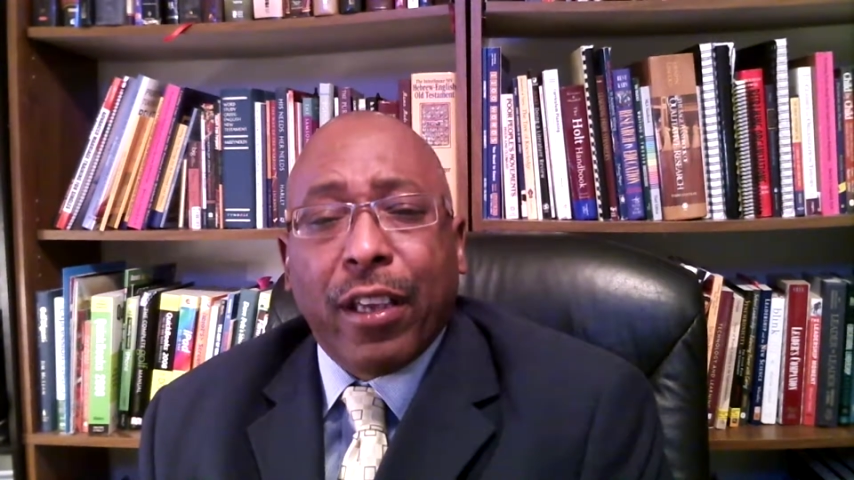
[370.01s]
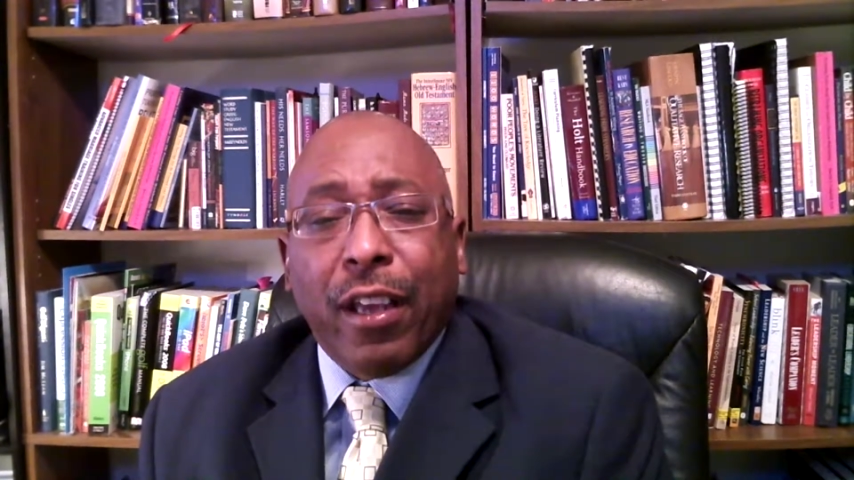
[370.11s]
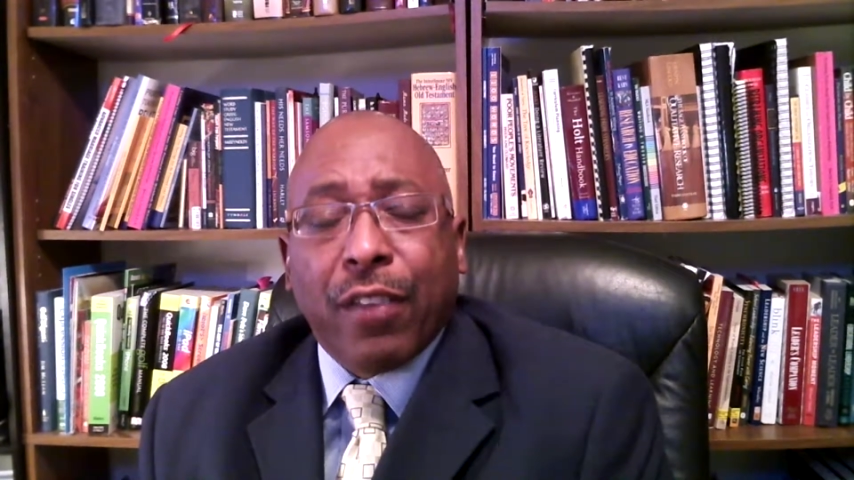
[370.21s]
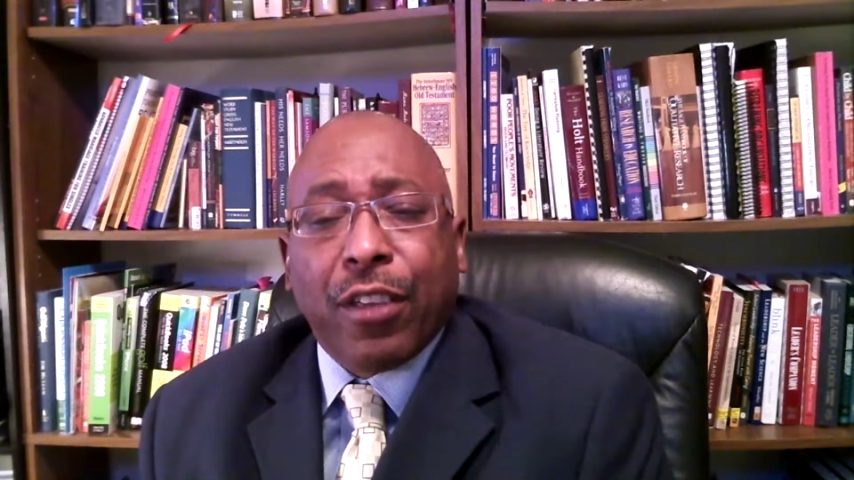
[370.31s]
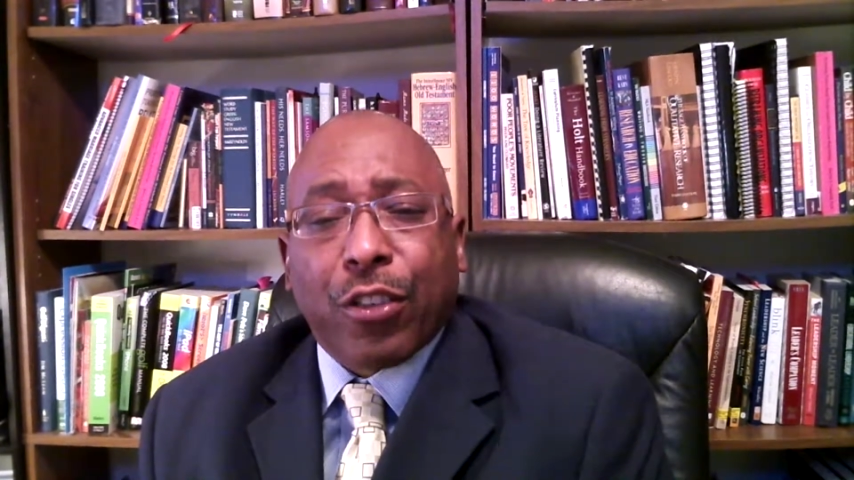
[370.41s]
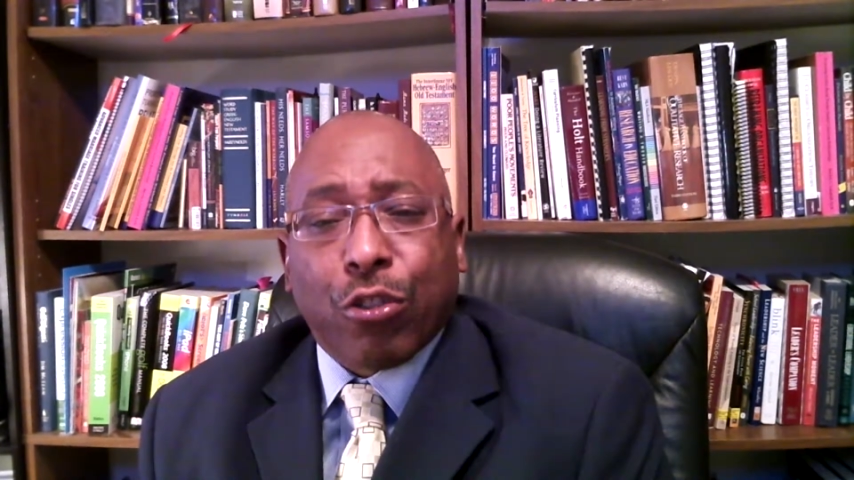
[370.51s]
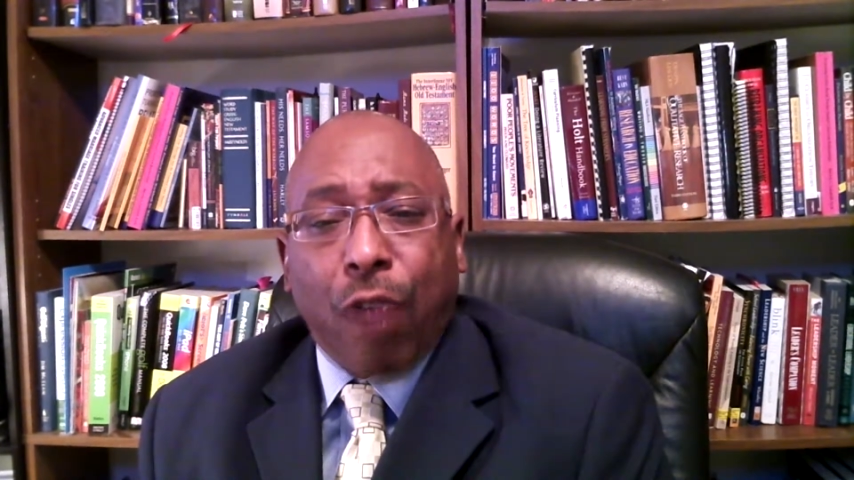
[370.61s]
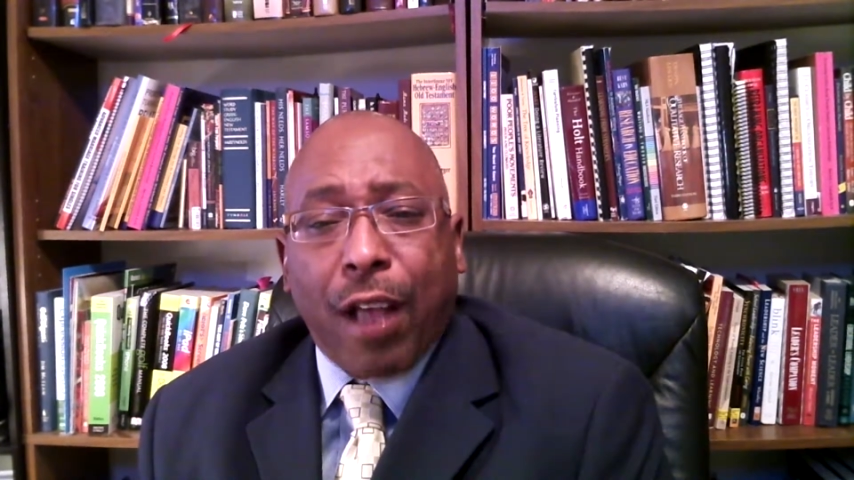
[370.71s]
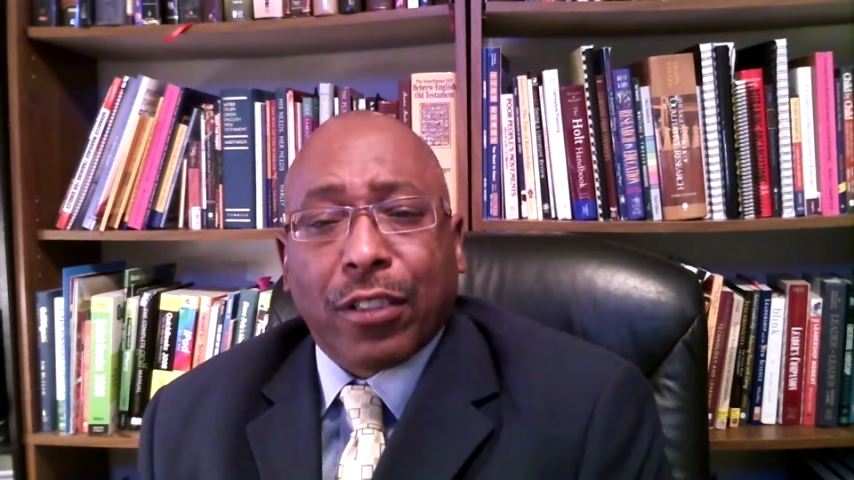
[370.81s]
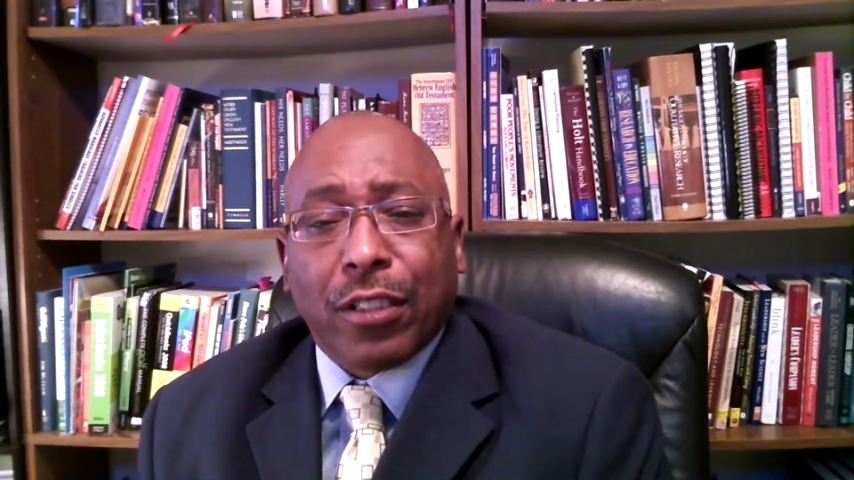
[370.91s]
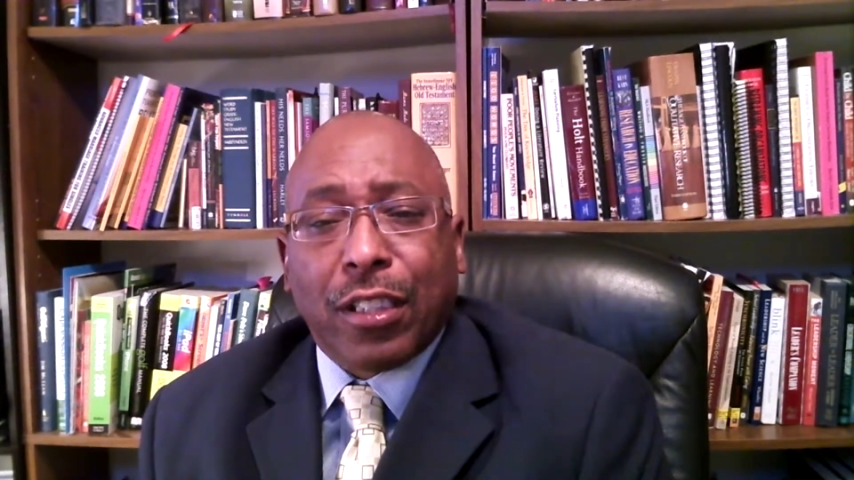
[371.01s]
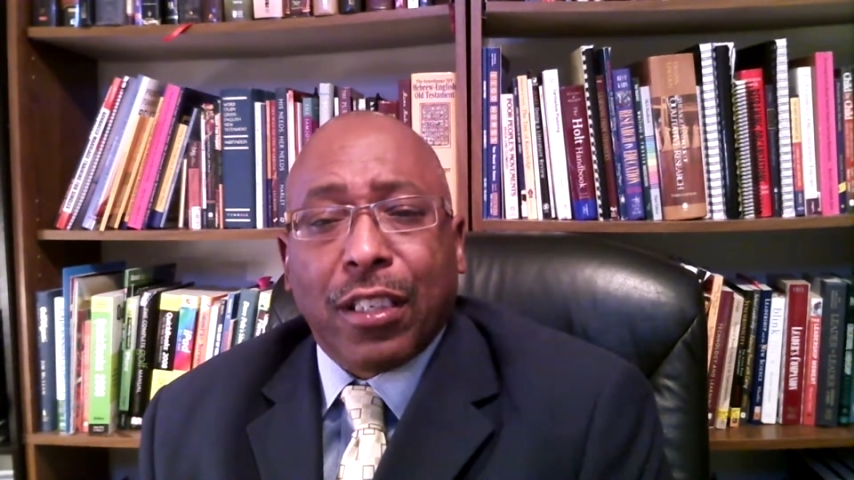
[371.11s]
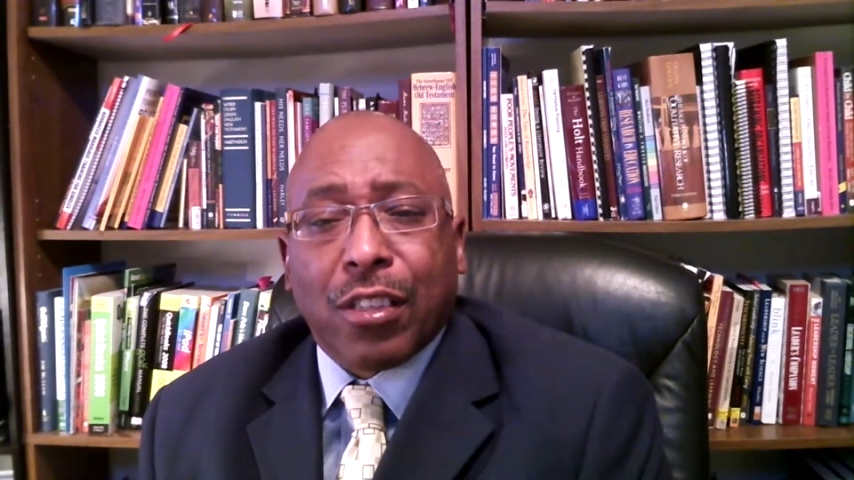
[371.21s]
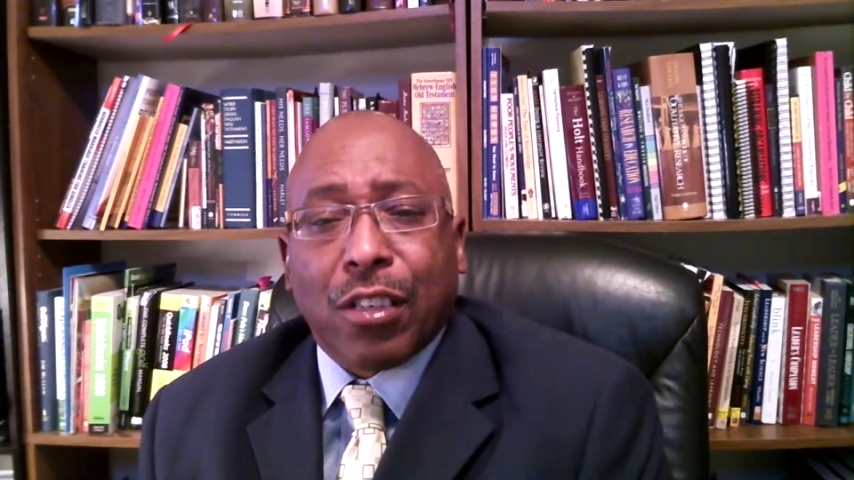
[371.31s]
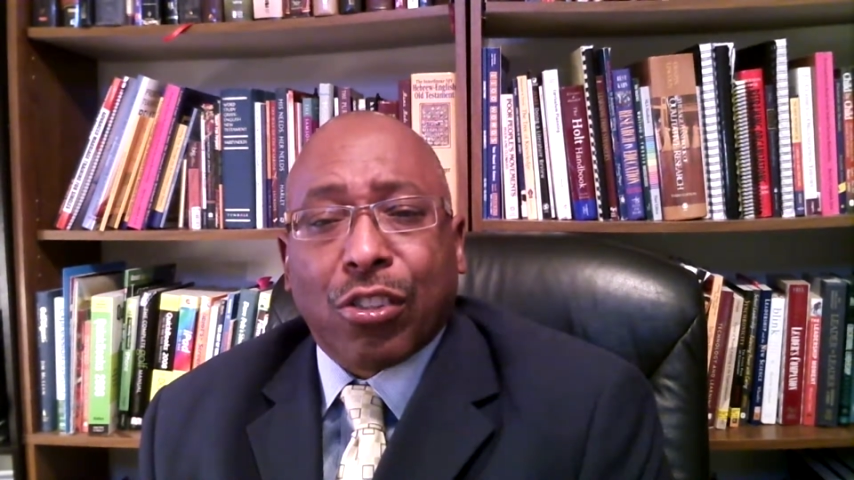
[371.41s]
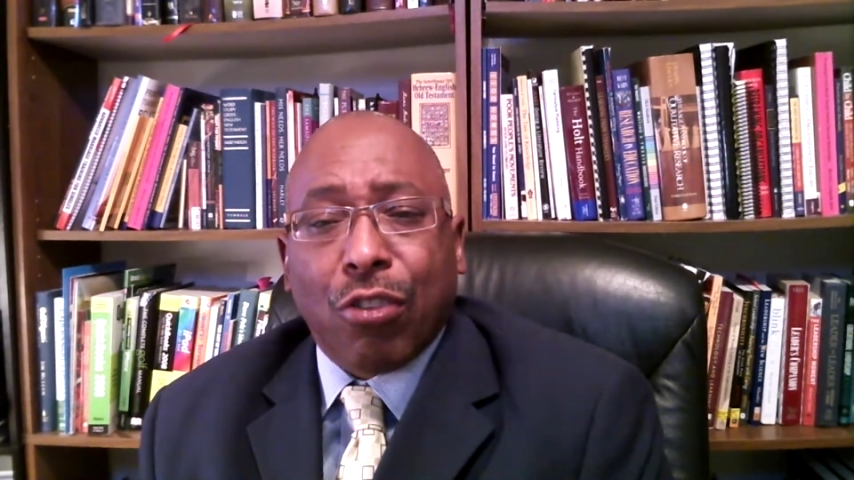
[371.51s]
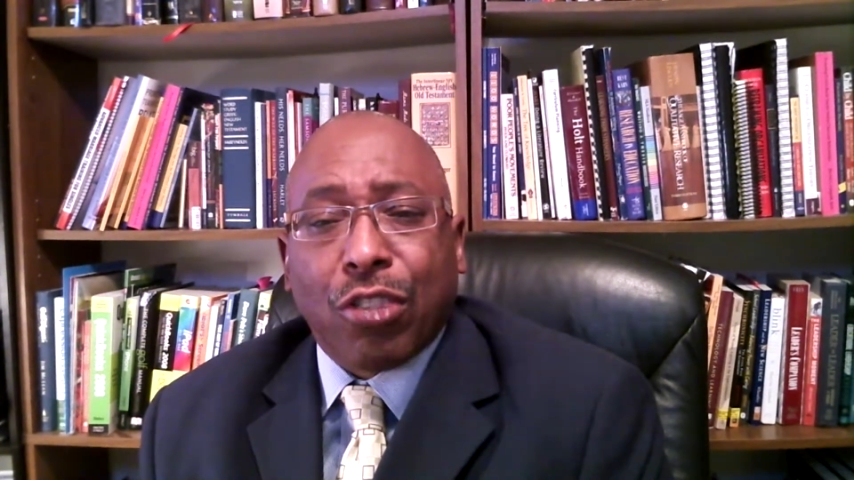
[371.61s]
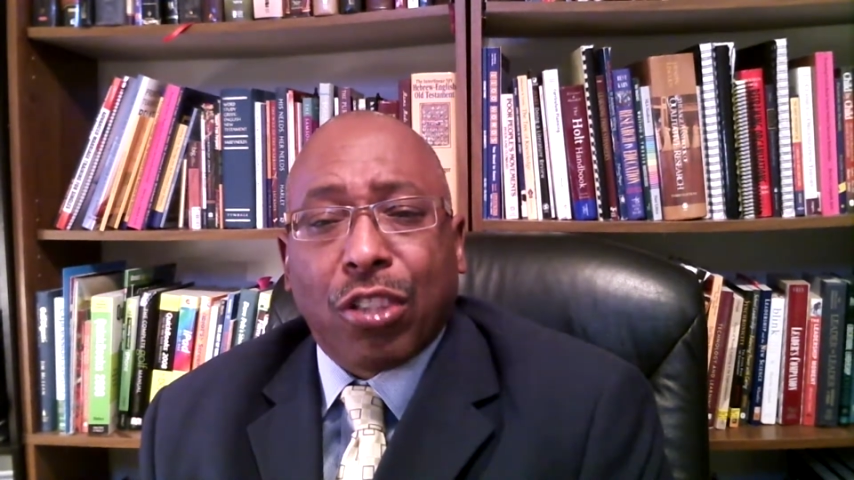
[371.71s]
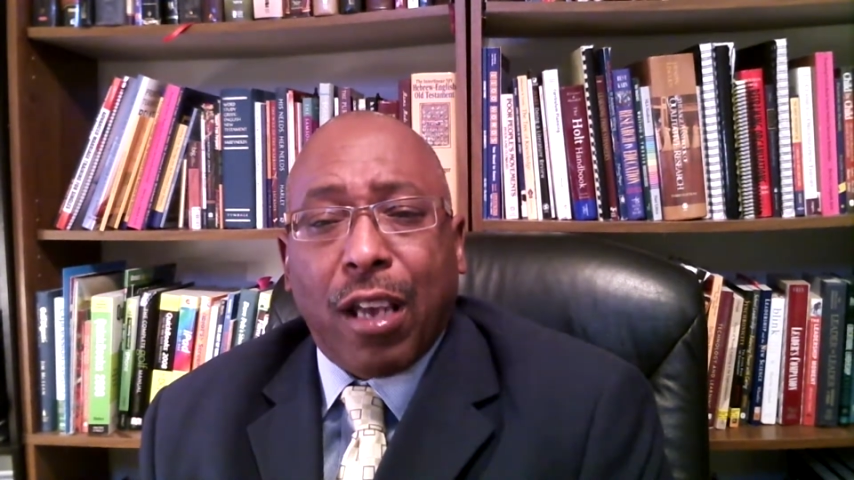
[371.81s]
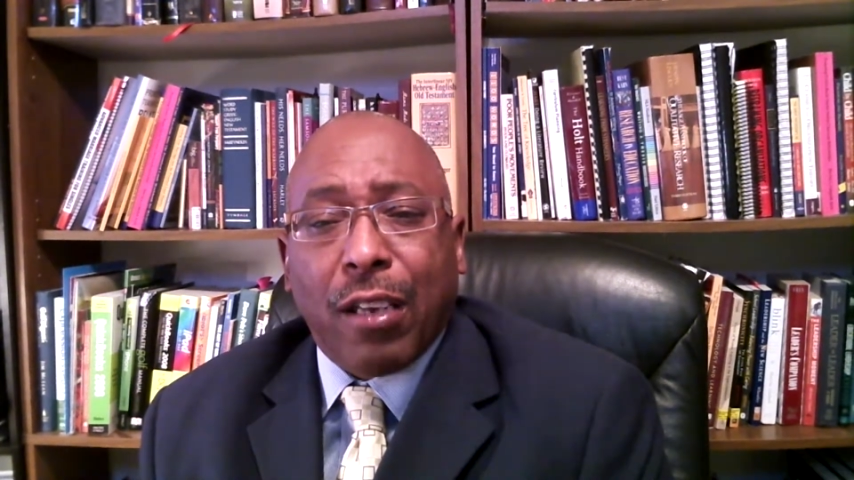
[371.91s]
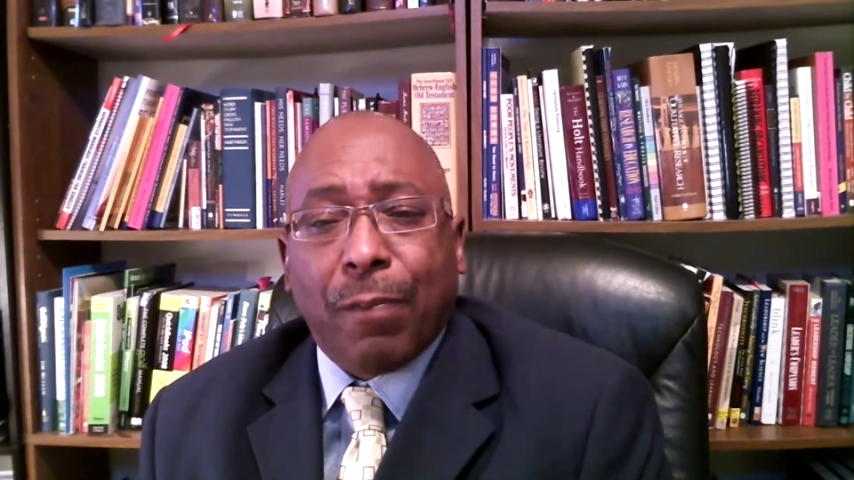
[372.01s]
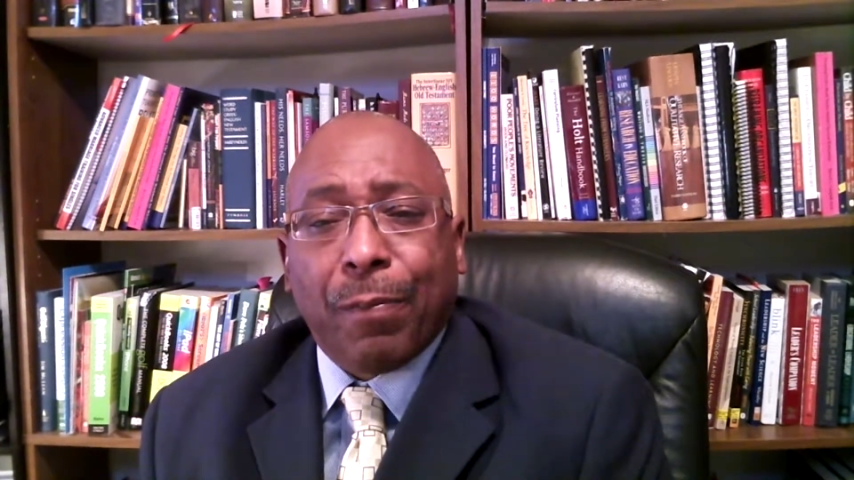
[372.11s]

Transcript: the atrocities associated